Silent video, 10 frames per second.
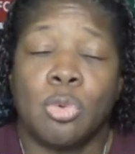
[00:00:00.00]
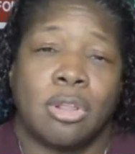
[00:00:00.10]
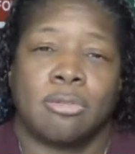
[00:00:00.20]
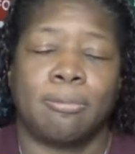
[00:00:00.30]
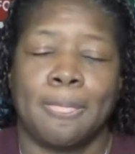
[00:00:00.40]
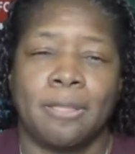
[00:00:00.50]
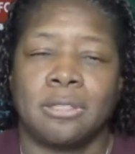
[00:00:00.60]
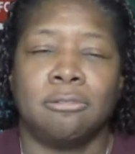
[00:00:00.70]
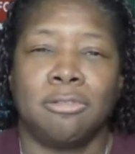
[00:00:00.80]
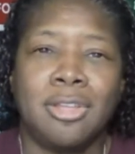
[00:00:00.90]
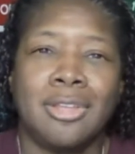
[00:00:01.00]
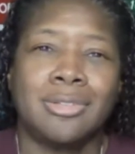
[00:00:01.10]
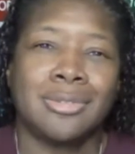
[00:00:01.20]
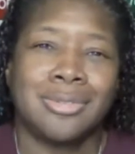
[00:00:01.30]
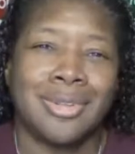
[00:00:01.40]
You know,
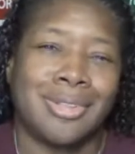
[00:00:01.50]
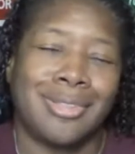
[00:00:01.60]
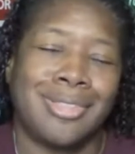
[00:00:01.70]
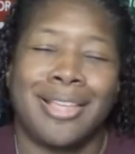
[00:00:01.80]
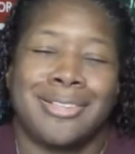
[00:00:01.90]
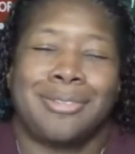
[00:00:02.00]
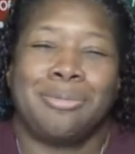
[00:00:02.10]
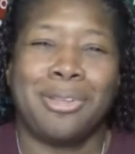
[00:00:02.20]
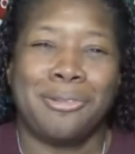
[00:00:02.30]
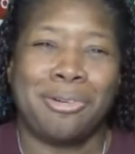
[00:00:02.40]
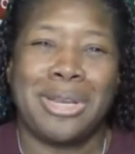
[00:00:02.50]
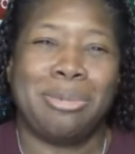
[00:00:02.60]
civilians, not to be funny,